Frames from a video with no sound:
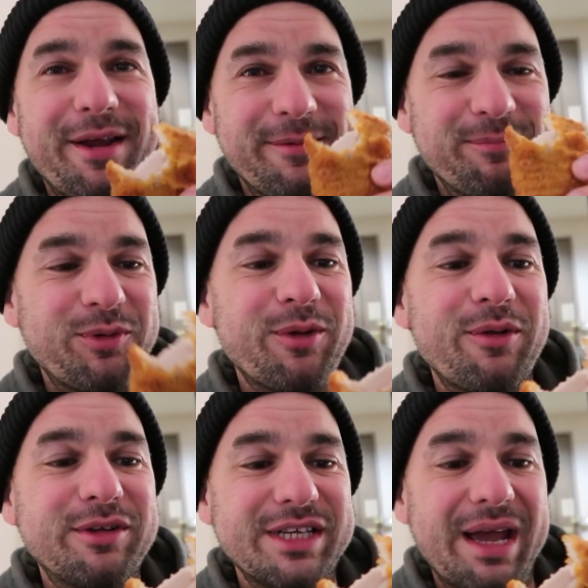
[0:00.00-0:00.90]
and
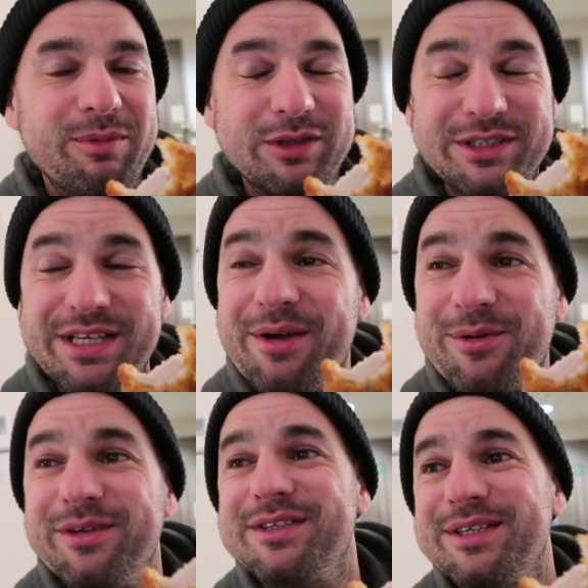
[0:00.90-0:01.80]
sandwiches, how
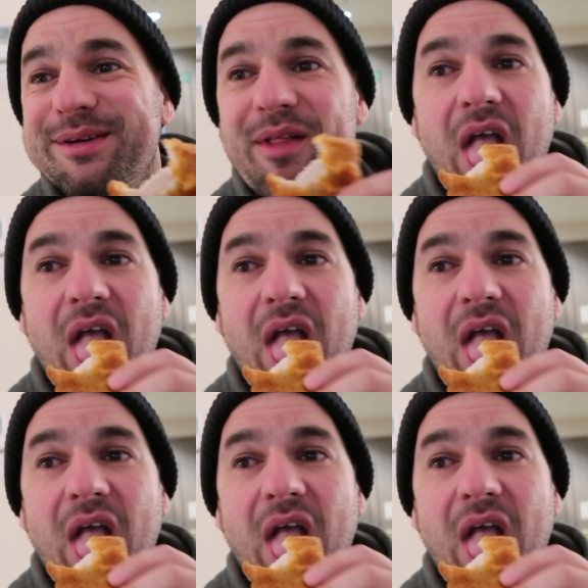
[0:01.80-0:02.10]
good is it?